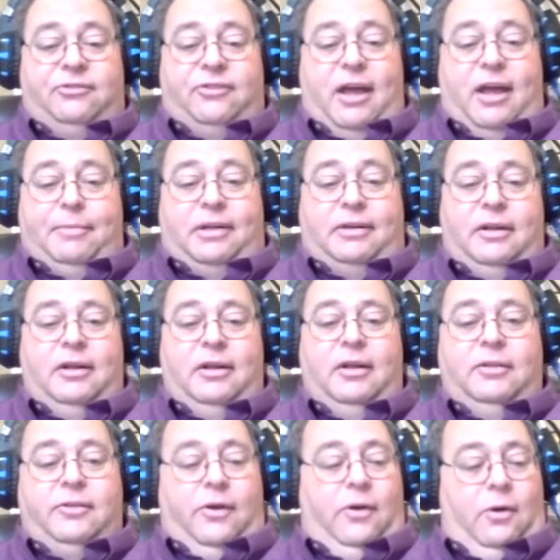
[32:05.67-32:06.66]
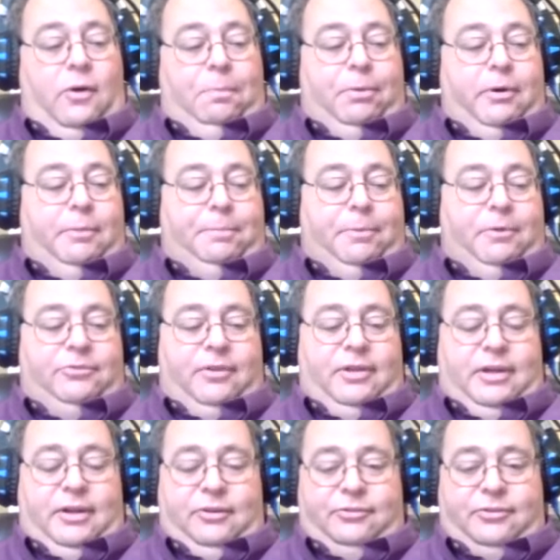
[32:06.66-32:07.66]
But one of the exceptions of dying
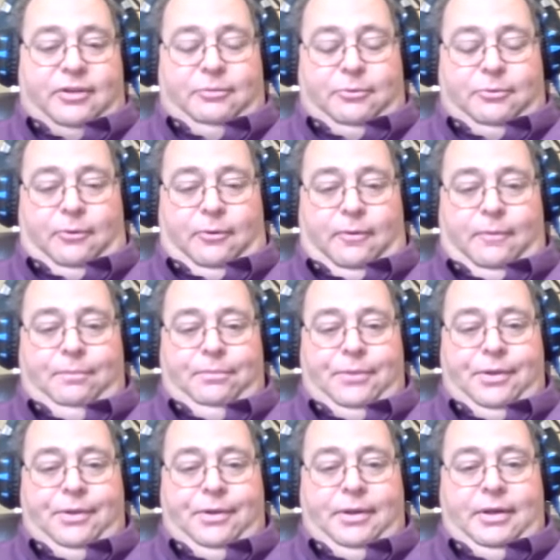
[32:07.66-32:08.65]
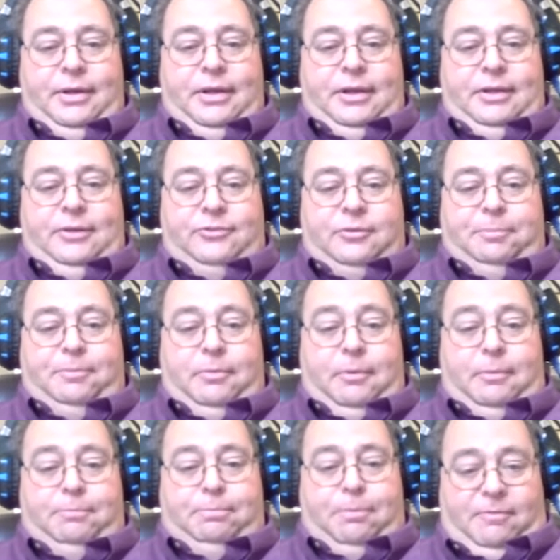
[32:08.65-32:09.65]
declaration,
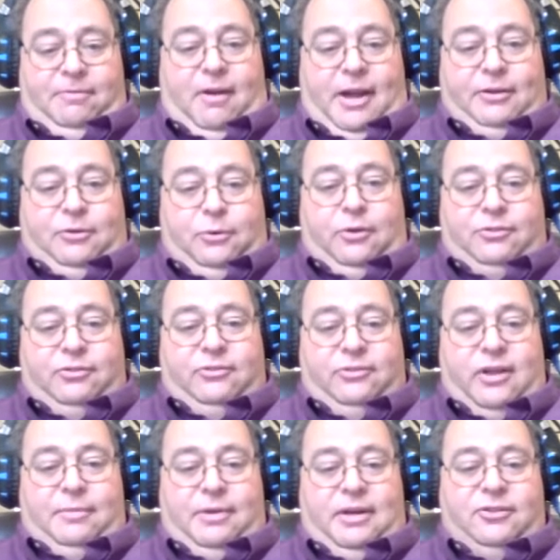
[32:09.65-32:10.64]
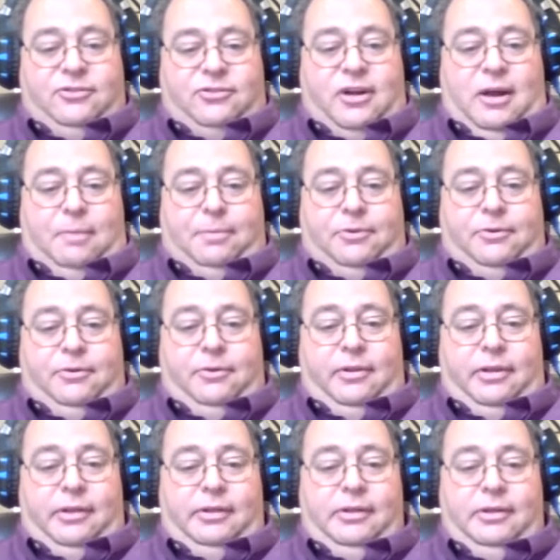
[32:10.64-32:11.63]
part of our system is the belief,
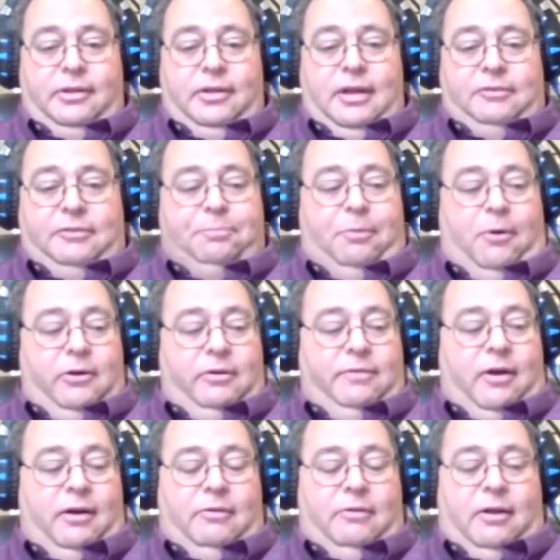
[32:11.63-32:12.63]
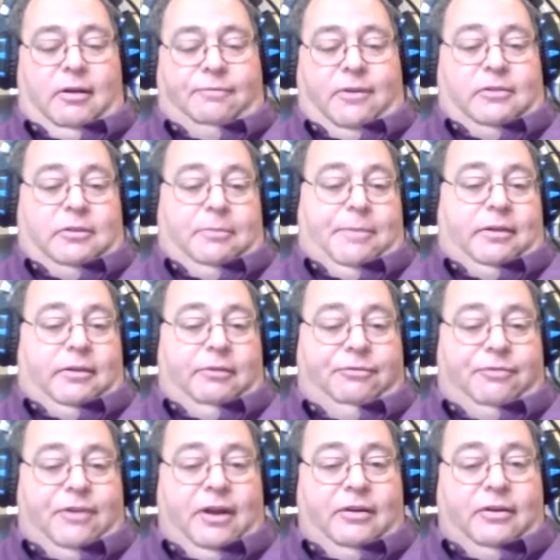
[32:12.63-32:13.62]
whether it's correct or not,
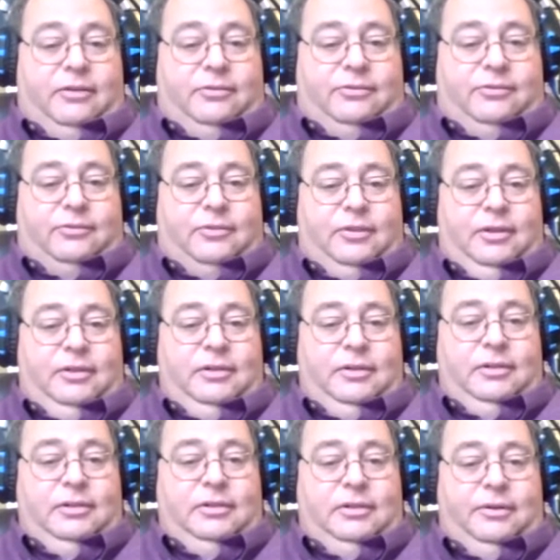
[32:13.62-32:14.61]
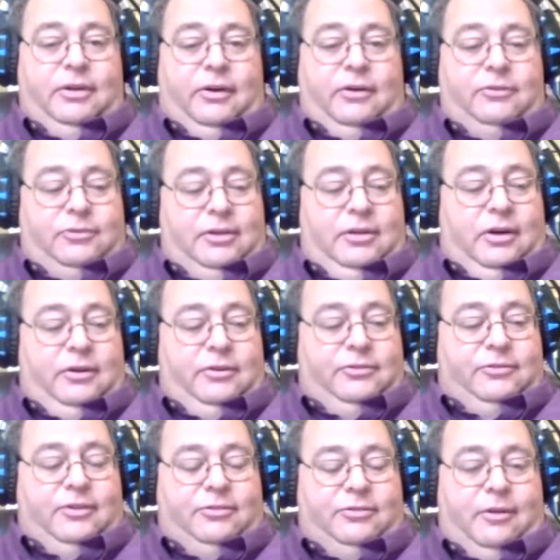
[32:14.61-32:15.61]
but the belief that when you are
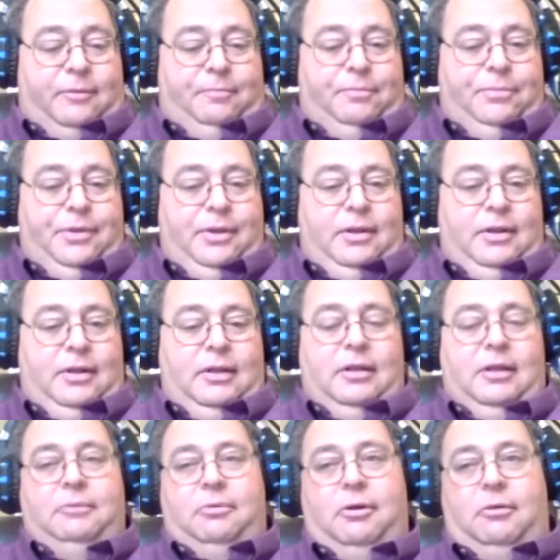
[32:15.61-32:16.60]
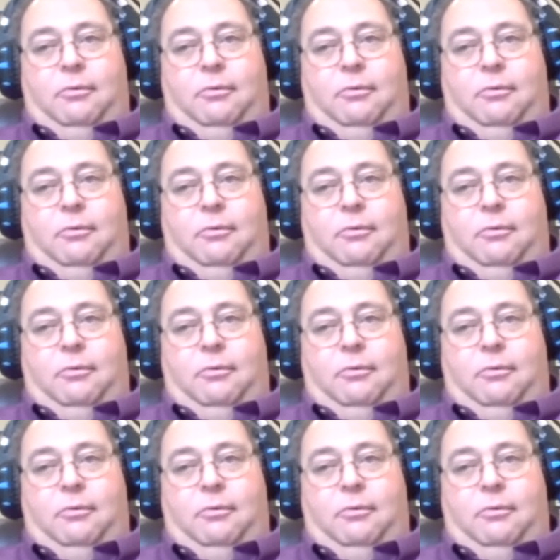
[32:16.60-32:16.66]
on the verge of death,